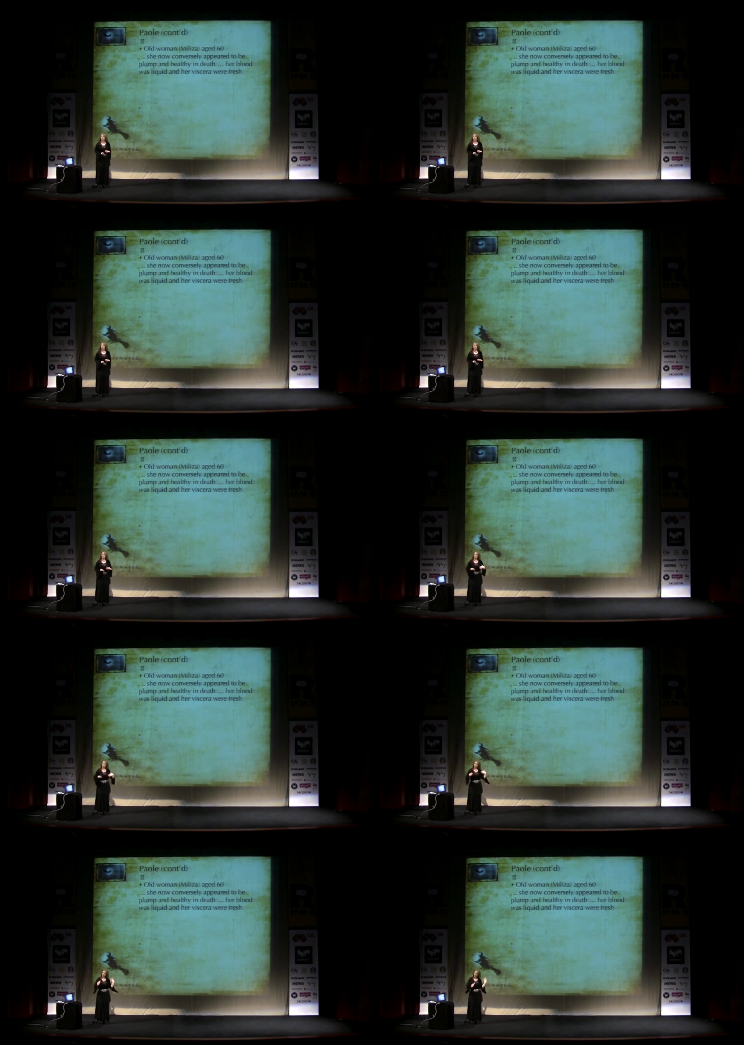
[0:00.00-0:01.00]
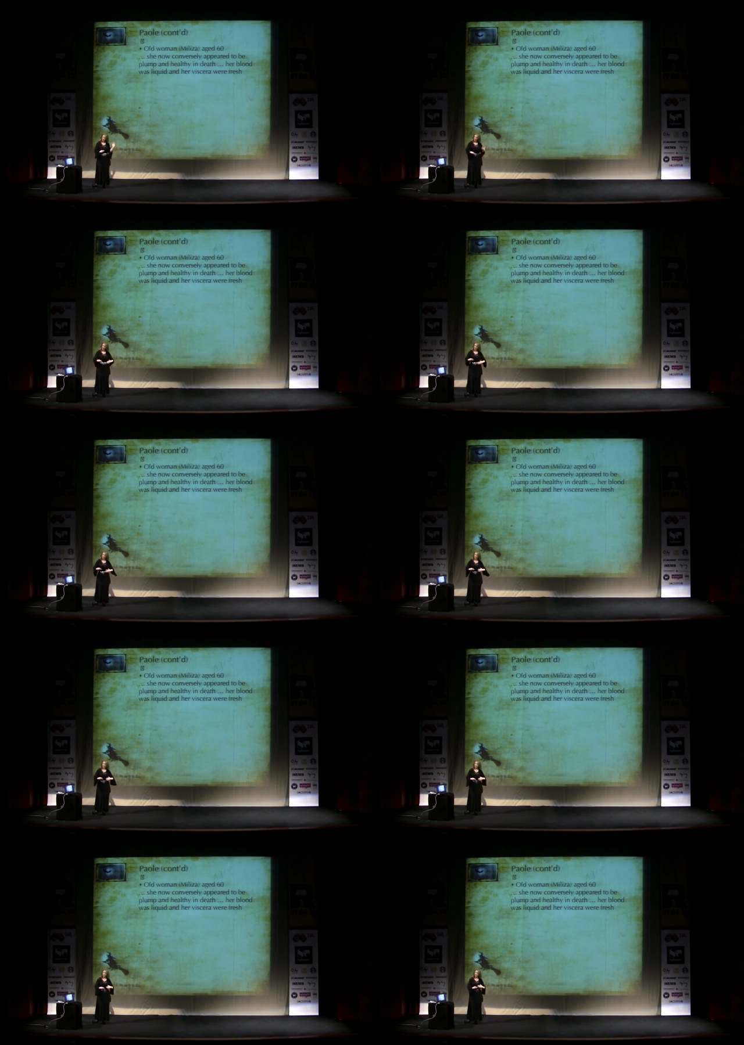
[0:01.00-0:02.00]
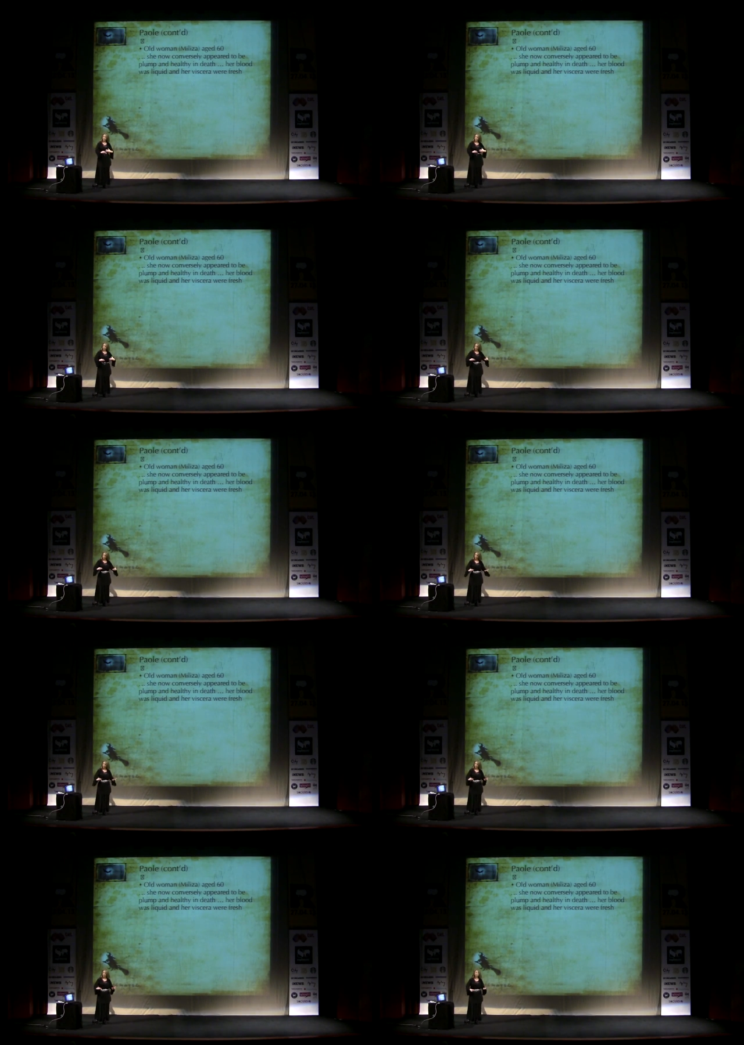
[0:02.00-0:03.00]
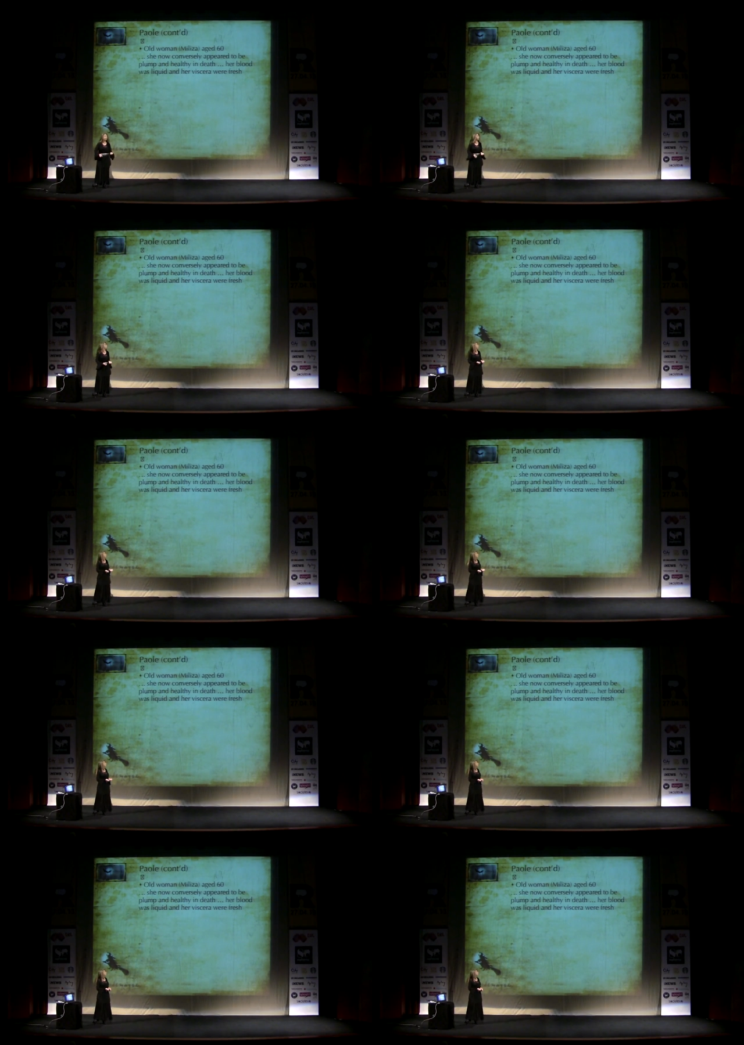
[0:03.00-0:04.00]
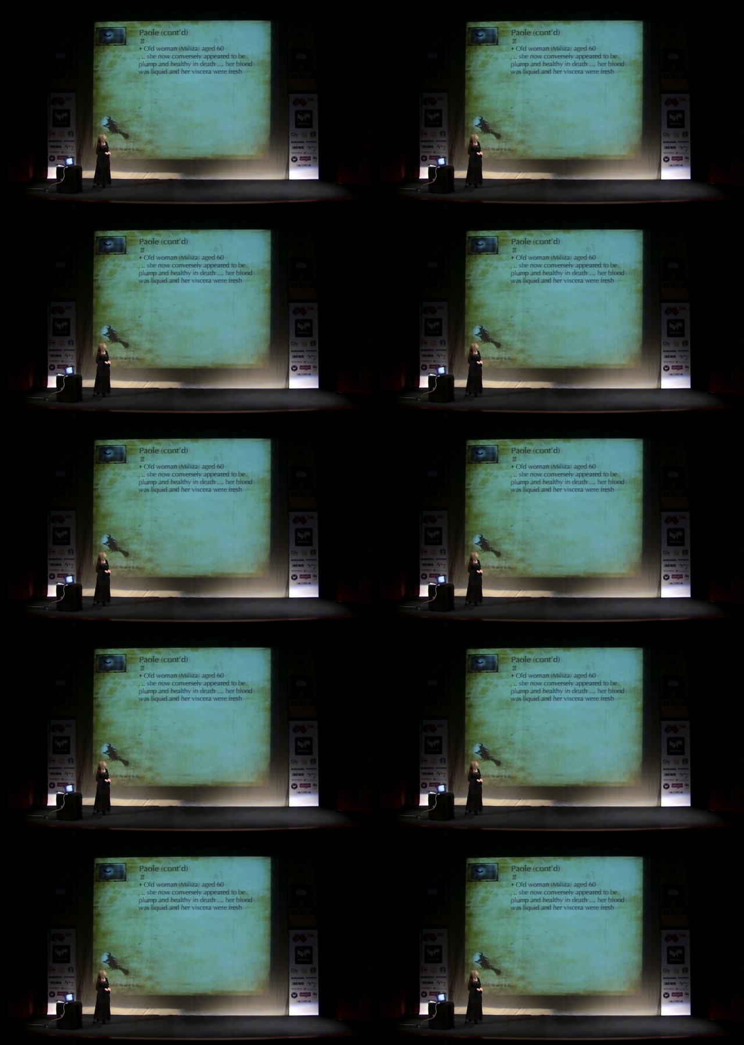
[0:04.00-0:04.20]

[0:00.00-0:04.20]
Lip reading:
No face is visible, so there are no lips to read.